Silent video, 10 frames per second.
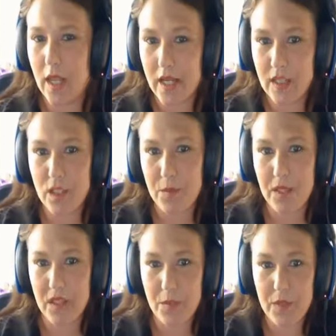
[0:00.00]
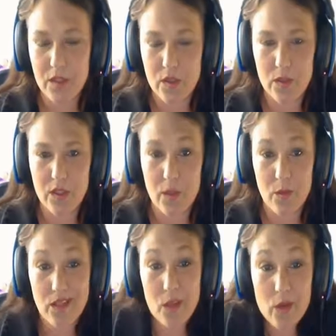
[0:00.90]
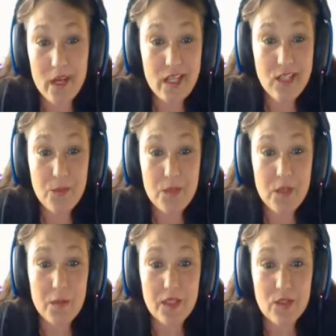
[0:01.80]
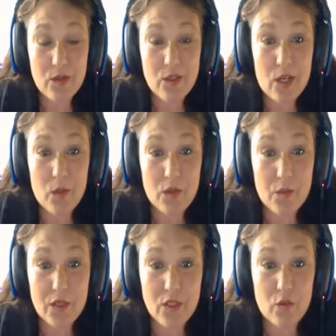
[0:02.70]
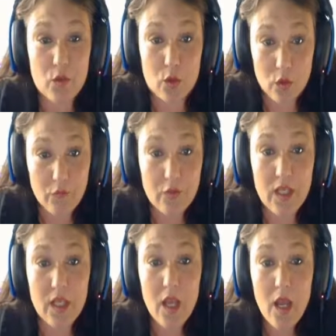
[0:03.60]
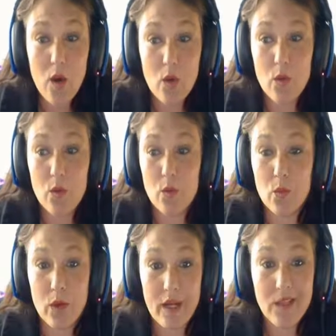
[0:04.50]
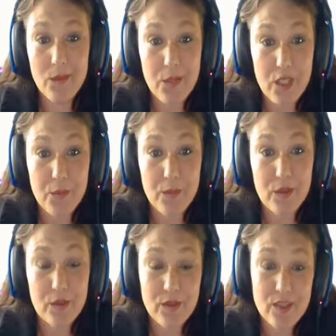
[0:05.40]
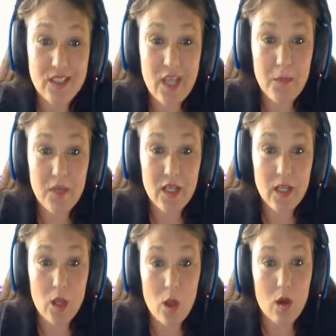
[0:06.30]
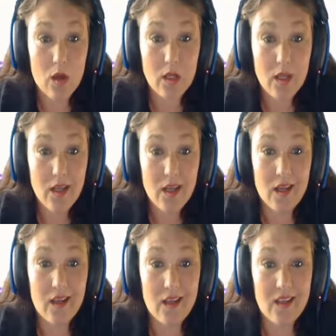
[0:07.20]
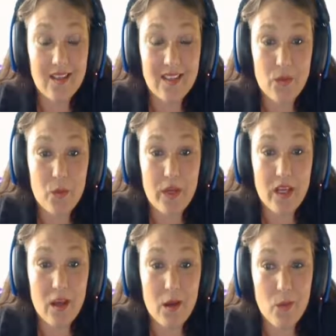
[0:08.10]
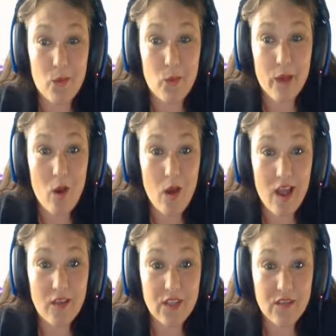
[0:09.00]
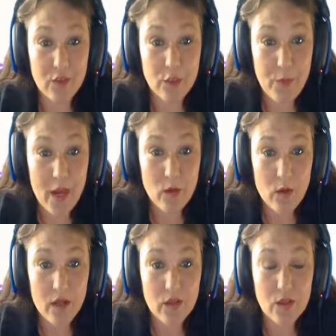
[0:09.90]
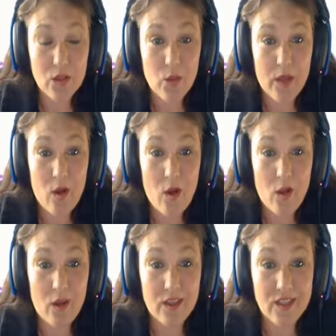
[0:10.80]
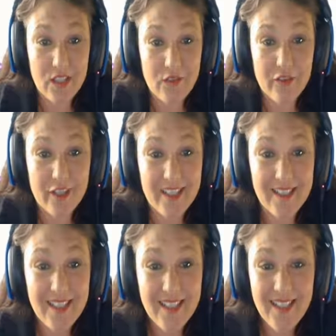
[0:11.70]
A G P to be associated with. I want A G P to be associated with a bunch of goofy, random people who just happen to get along. Uh, we come, we all have diverse backgrounds. We all are different.